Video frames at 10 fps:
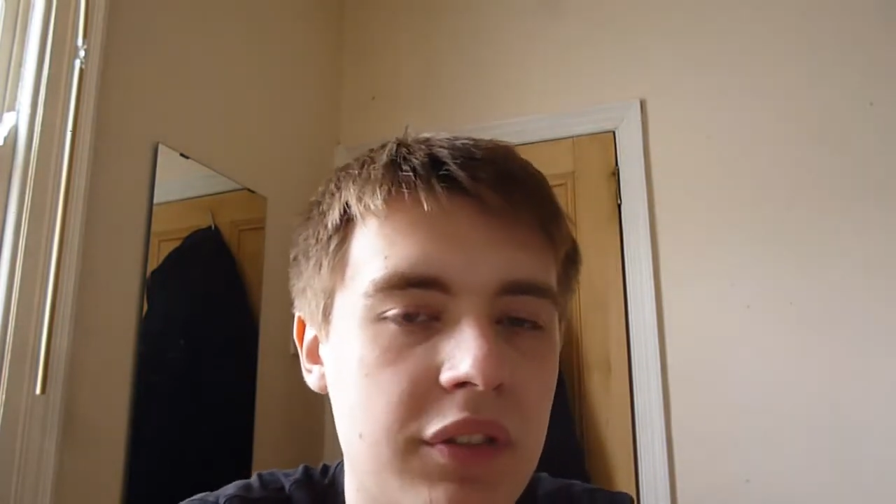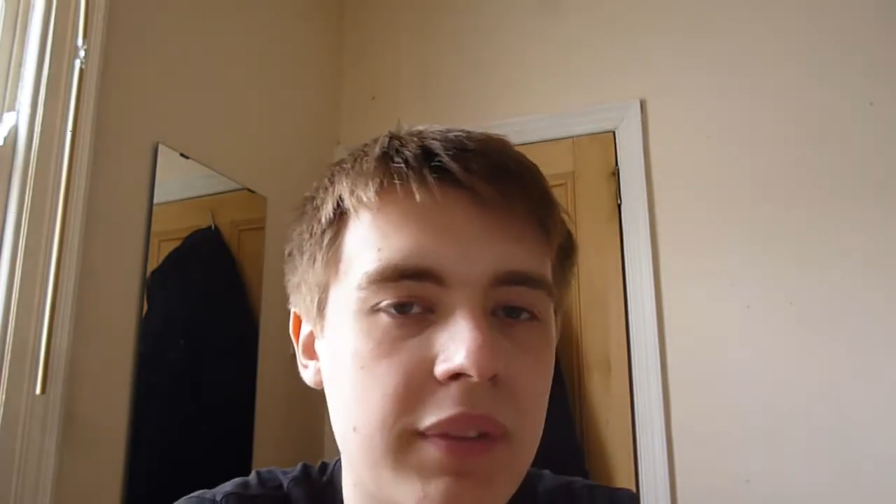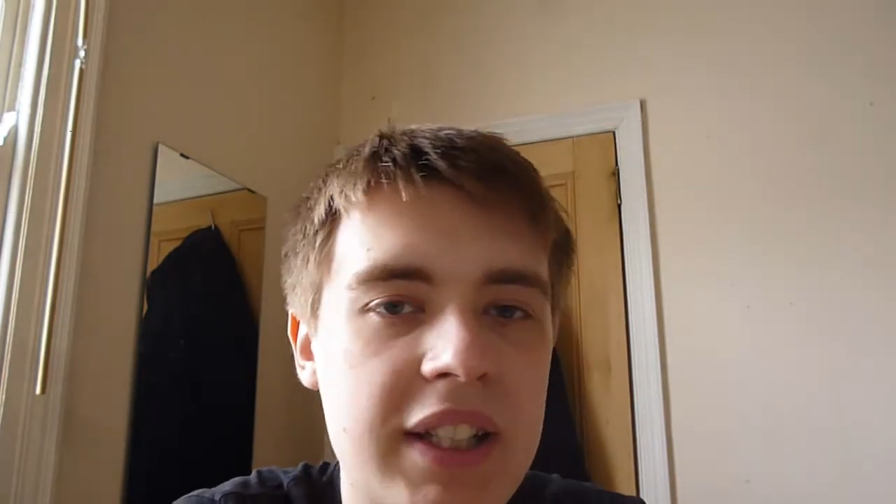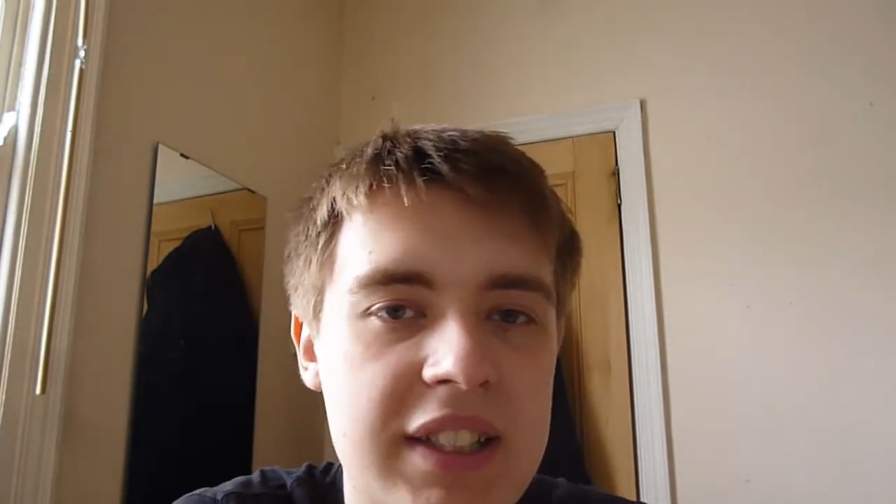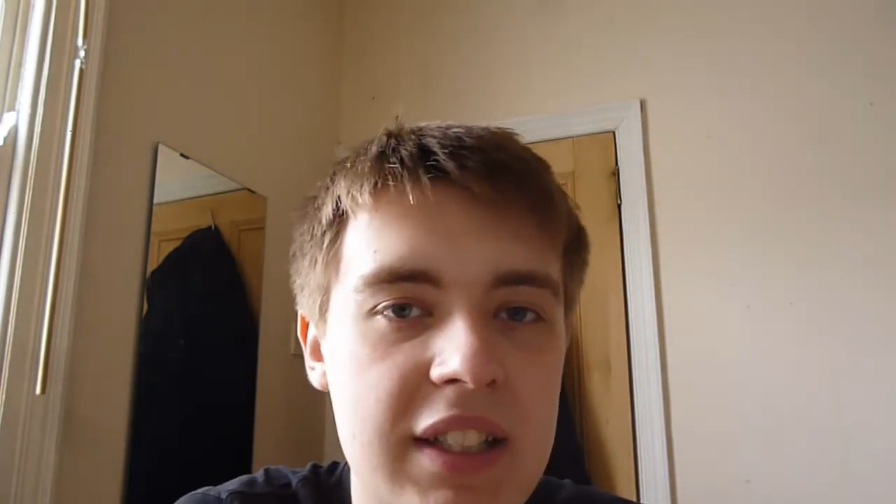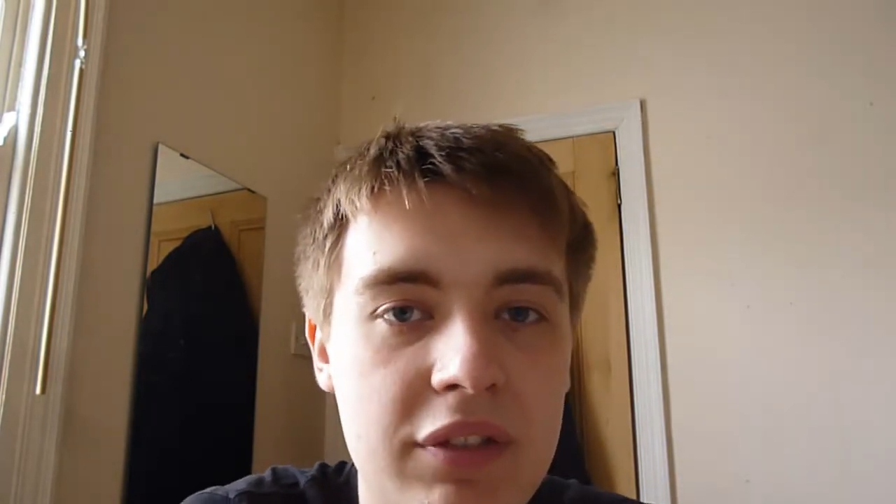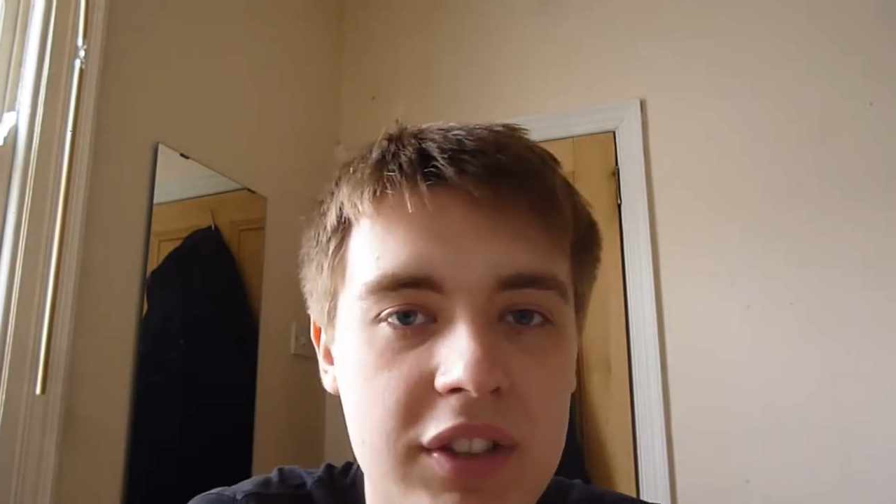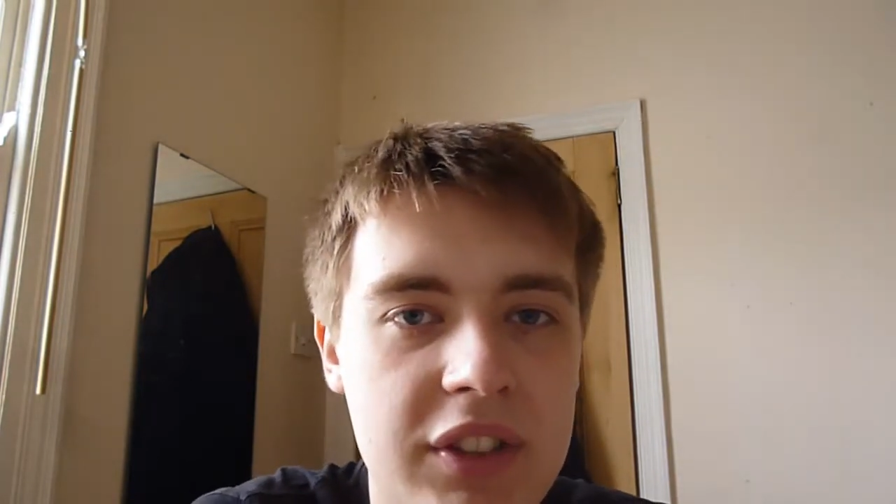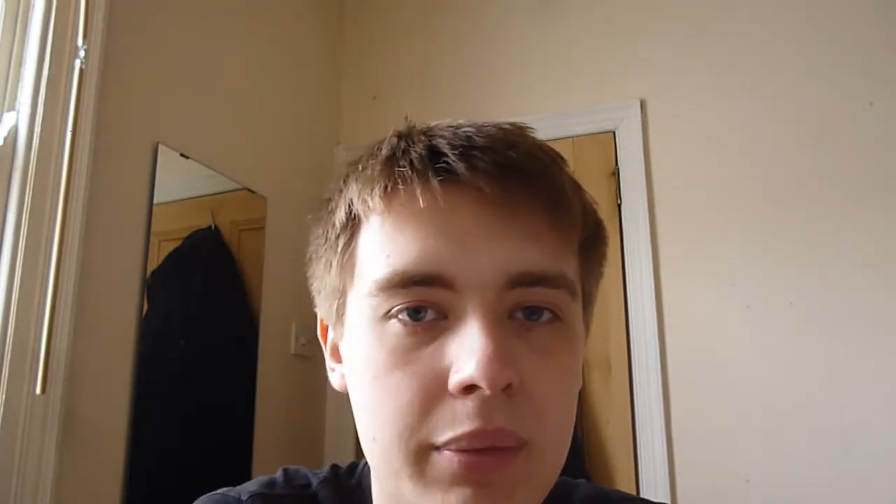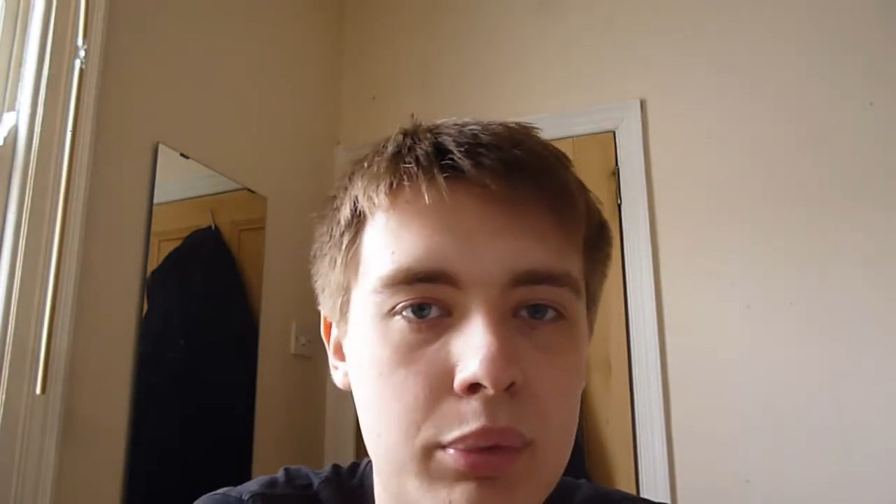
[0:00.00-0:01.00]
of Maxi, for
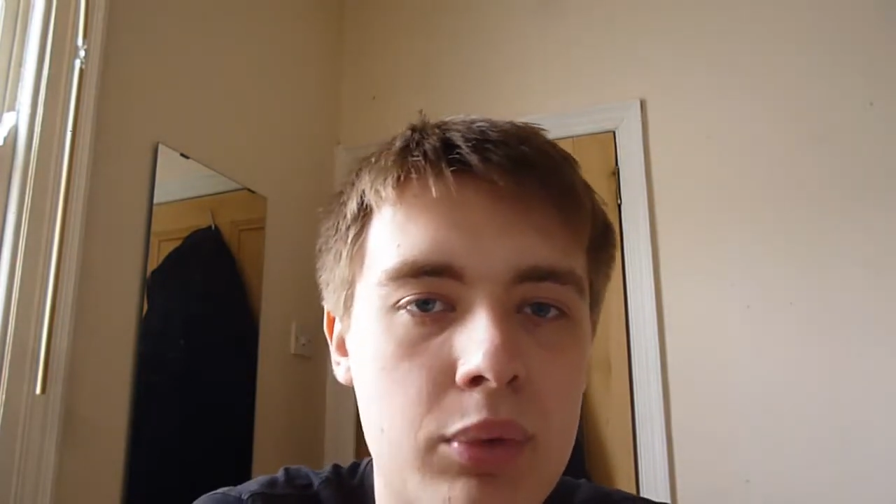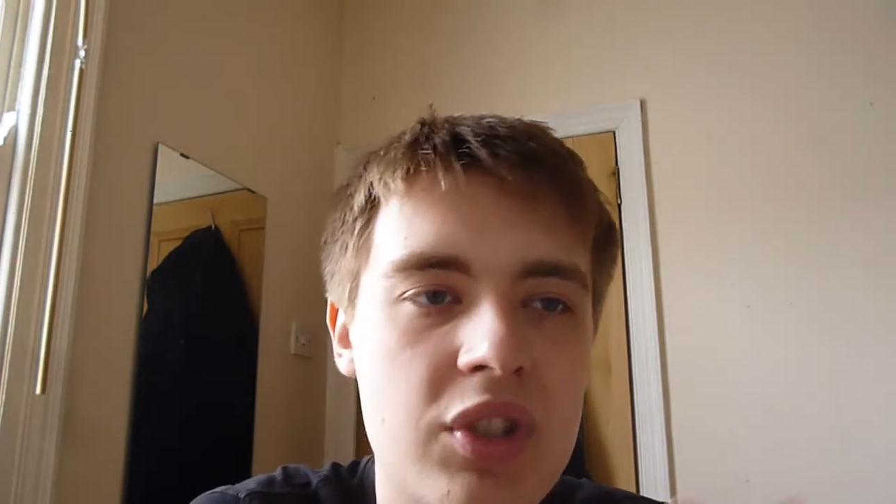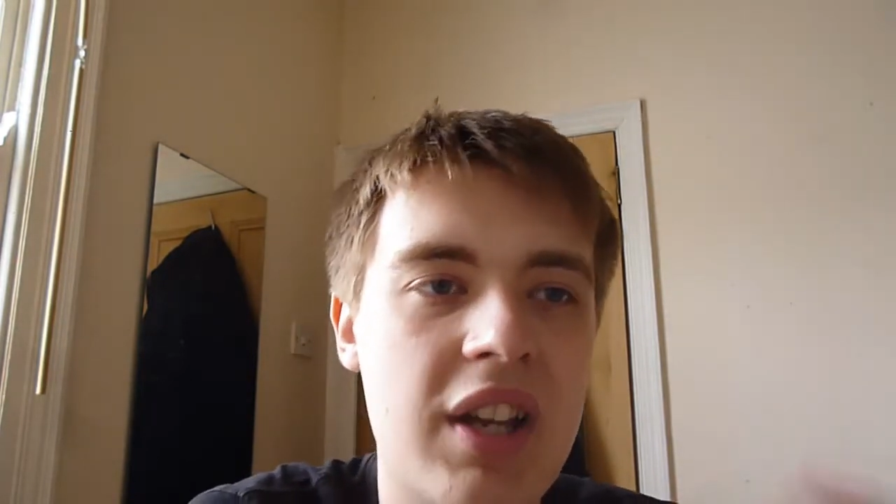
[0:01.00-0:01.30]
example, which